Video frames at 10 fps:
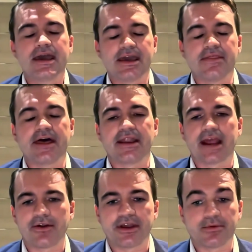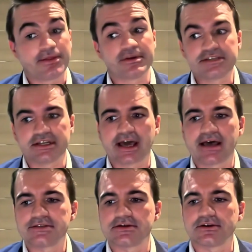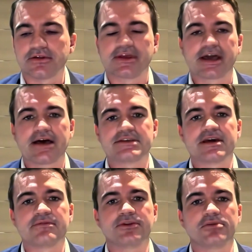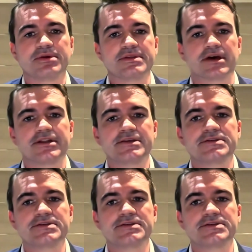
in that area, whether it's in Gaza or in the Gaza envelope inside